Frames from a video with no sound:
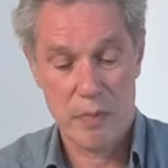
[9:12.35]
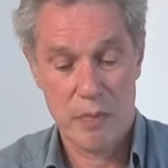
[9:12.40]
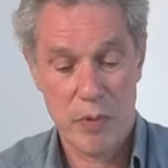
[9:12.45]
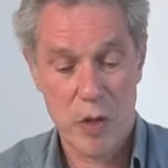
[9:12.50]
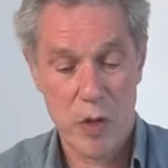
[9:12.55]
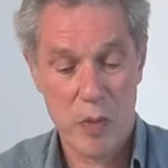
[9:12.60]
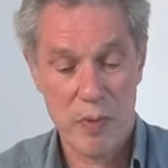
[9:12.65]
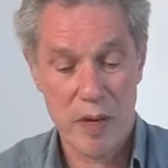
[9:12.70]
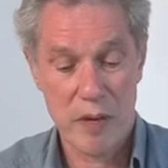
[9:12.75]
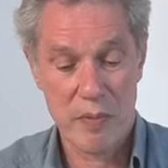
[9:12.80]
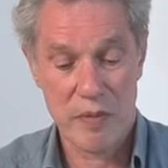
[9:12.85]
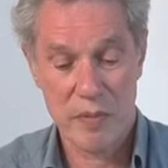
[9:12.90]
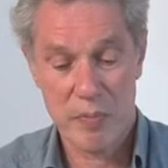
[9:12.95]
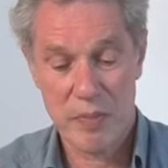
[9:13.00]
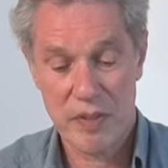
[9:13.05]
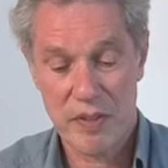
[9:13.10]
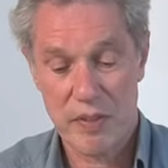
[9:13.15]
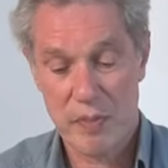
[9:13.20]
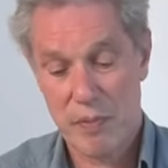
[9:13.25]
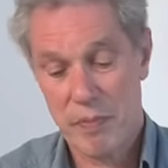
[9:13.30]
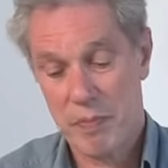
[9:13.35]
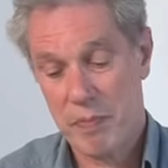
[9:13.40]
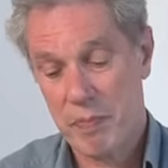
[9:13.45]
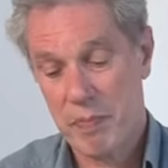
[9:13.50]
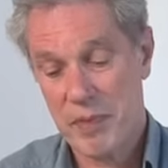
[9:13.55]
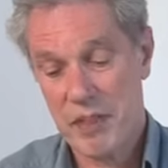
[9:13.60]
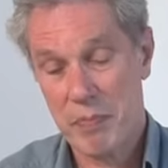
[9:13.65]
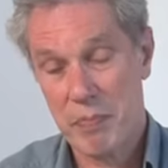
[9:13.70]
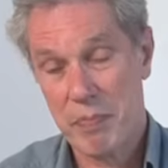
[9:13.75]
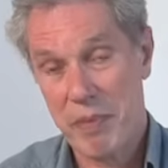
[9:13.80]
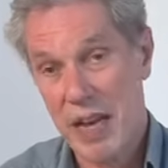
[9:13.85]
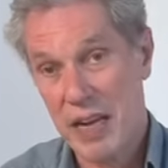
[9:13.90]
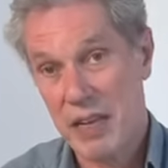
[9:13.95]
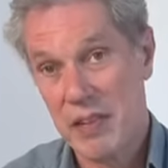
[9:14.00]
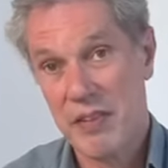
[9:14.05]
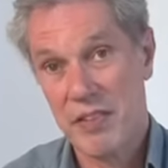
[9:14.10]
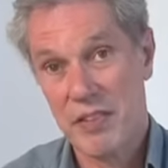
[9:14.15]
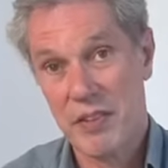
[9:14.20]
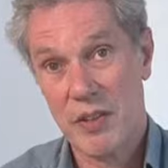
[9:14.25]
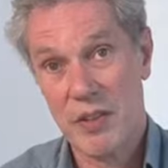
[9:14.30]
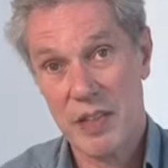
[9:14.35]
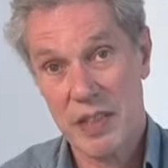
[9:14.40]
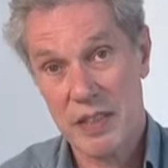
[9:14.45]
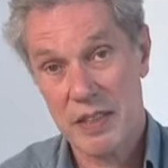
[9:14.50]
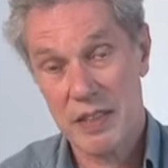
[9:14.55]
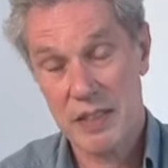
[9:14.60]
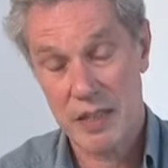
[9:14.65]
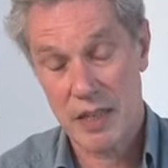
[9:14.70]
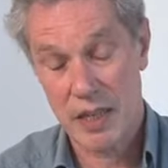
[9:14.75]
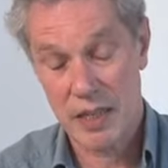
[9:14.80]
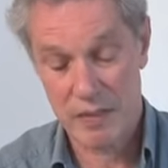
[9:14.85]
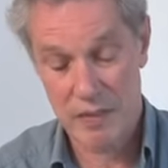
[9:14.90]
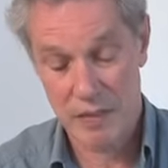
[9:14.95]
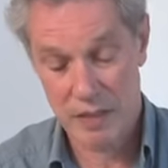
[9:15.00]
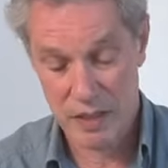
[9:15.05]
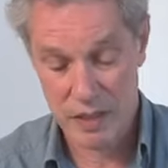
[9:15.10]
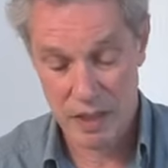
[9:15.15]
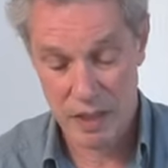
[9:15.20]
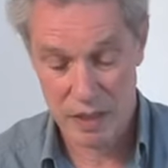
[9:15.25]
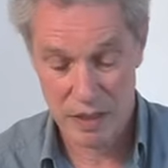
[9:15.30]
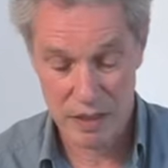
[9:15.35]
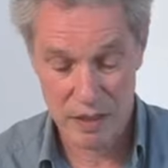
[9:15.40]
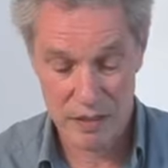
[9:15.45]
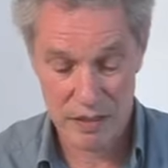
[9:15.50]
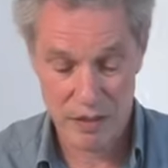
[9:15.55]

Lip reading: pop-ups must balance on each side of the gully.